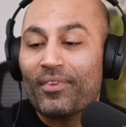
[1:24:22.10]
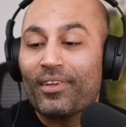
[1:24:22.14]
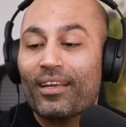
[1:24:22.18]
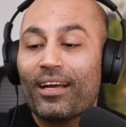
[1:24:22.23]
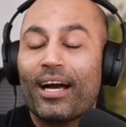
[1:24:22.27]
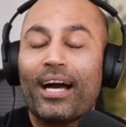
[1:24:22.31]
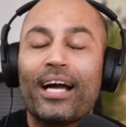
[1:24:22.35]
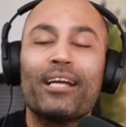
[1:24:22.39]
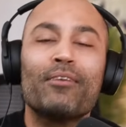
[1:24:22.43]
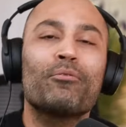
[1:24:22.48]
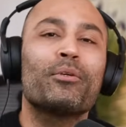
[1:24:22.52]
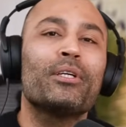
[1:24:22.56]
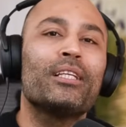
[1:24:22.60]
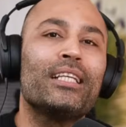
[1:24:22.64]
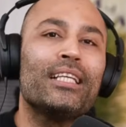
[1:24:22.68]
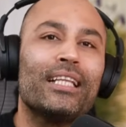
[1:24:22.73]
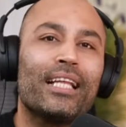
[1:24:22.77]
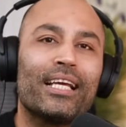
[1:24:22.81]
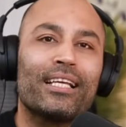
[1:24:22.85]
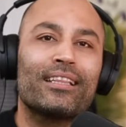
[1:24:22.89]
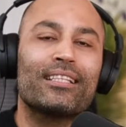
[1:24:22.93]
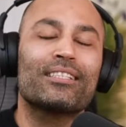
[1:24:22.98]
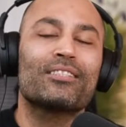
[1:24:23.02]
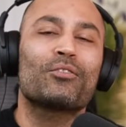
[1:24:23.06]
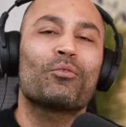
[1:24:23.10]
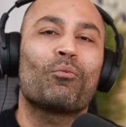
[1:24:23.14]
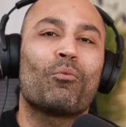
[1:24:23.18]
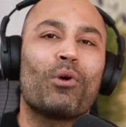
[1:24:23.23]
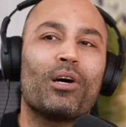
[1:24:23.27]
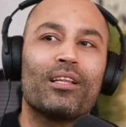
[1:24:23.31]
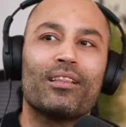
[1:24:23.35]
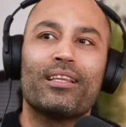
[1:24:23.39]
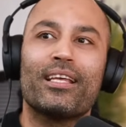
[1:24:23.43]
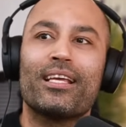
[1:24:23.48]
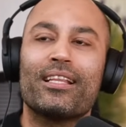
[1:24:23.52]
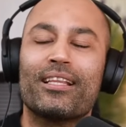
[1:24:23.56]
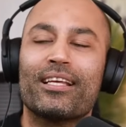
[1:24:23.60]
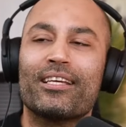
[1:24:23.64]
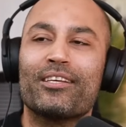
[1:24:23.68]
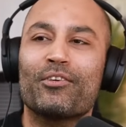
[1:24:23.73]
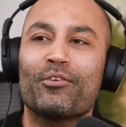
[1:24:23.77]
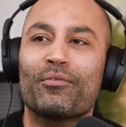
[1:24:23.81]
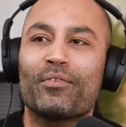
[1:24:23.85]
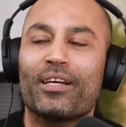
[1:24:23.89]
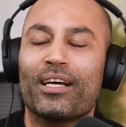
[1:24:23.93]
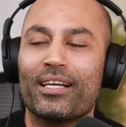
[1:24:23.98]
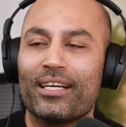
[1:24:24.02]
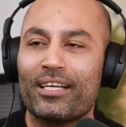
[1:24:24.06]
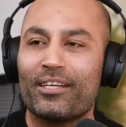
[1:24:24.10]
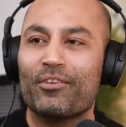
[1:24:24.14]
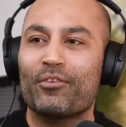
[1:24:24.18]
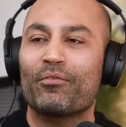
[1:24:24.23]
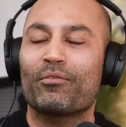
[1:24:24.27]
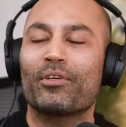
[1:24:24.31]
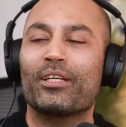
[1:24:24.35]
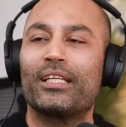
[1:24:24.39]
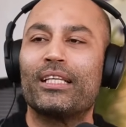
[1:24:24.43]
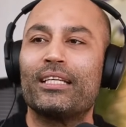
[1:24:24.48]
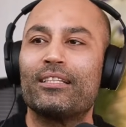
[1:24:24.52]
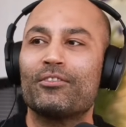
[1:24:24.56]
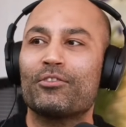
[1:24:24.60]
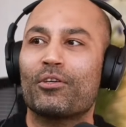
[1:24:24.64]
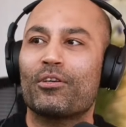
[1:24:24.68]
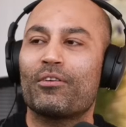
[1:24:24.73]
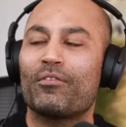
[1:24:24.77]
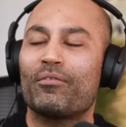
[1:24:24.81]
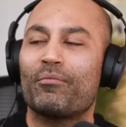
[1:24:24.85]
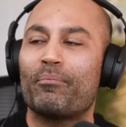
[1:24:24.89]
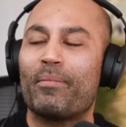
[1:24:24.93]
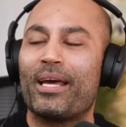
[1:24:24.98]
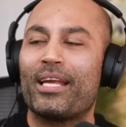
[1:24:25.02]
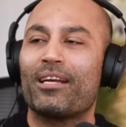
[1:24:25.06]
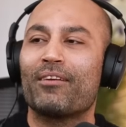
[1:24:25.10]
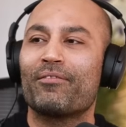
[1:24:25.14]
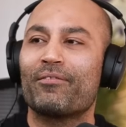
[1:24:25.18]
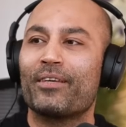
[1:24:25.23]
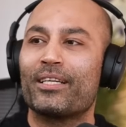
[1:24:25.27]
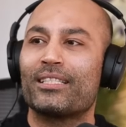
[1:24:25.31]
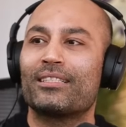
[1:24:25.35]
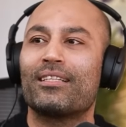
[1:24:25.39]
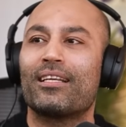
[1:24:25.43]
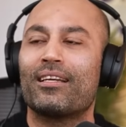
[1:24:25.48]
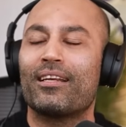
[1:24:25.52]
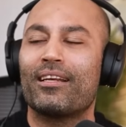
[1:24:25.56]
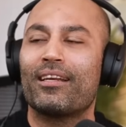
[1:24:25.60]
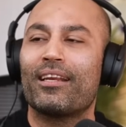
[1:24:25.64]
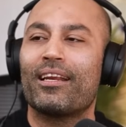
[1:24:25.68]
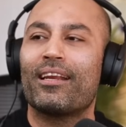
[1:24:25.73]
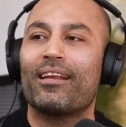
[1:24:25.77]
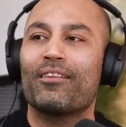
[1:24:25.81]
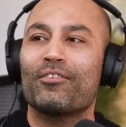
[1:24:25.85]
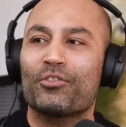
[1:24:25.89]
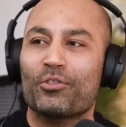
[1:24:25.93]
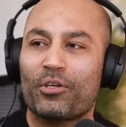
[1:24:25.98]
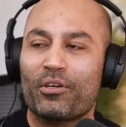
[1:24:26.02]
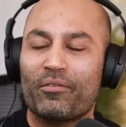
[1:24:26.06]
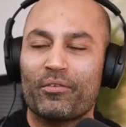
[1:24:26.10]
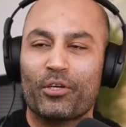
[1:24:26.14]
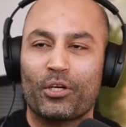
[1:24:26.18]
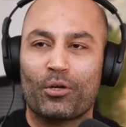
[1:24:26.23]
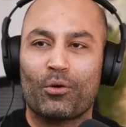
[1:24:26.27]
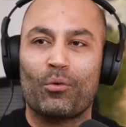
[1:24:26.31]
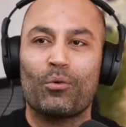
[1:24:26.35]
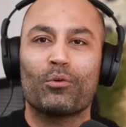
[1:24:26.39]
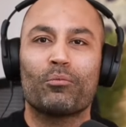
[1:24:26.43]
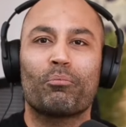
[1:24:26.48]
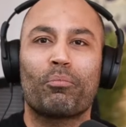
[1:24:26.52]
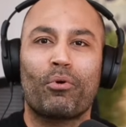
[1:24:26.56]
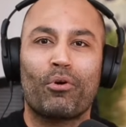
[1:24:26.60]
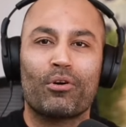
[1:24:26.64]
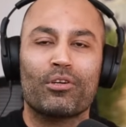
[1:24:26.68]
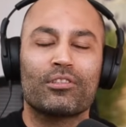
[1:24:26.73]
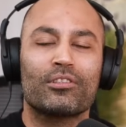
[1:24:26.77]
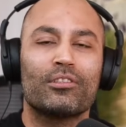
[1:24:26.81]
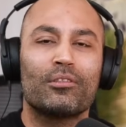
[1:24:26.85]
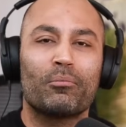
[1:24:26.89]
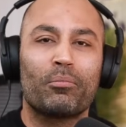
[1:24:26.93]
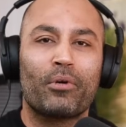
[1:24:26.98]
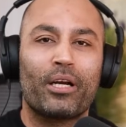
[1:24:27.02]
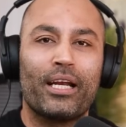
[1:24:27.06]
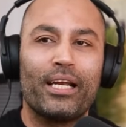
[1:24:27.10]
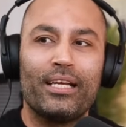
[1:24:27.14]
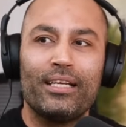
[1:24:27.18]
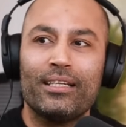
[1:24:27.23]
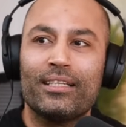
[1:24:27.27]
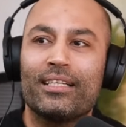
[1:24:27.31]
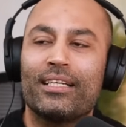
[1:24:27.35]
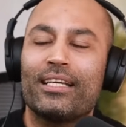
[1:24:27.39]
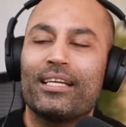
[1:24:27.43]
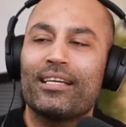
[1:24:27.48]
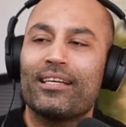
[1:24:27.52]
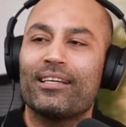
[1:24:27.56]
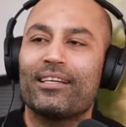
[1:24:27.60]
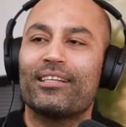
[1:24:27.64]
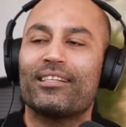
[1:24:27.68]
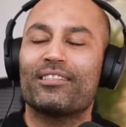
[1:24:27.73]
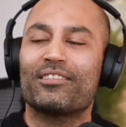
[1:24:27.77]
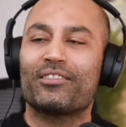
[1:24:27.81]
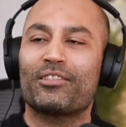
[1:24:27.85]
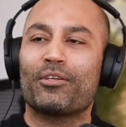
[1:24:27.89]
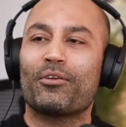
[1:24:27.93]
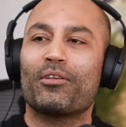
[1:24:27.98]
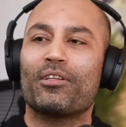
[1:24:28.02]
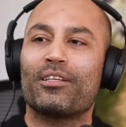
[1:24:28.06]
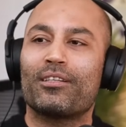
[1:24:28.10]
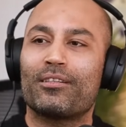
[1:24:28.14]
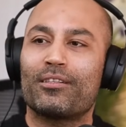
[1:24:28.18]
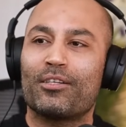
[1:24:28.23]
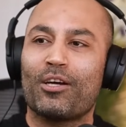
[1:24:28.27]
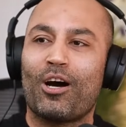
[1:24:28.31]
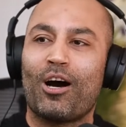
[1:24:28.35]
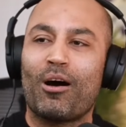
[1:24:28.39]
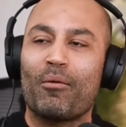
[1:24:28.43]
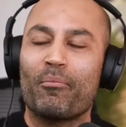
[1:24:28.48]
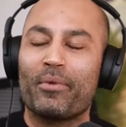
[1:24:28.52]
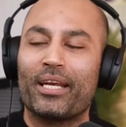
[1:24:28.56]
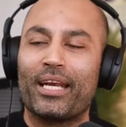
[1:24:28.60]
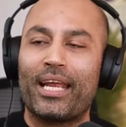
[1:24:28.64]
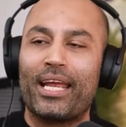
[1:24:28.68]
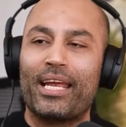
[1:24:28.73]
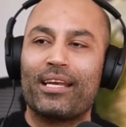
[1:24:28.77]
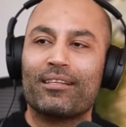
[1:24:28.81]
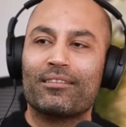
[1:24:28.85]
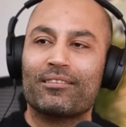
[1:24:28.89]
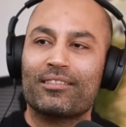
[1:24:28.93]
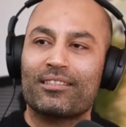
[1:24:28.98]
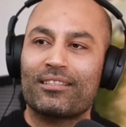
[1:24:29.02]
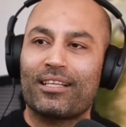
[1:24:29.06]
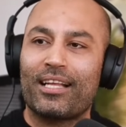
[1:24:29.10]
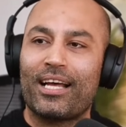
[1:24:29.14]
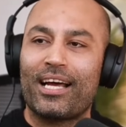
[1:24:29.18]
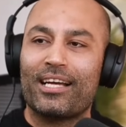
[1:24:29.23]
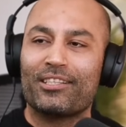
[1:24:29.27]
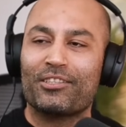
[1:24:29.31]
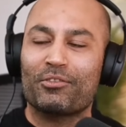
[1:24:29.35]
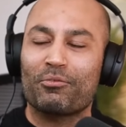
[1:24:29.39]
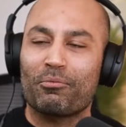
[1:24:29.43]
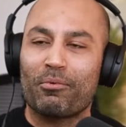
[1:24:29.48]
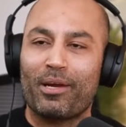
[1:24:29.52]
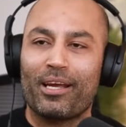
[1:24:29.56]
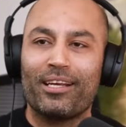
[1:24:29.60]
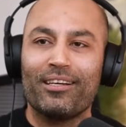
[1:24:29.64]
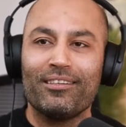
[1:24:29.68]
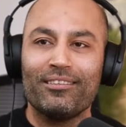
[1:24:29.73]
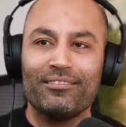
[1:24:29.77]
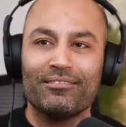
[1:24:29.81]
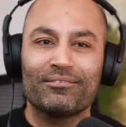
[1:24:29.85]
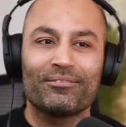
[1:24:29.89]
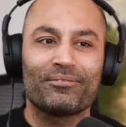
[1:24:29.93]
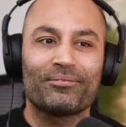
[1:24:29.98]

I really like this one thing that you've done, and you've really sort of manifested it in sort of your own personal brand, is, the dominate/win.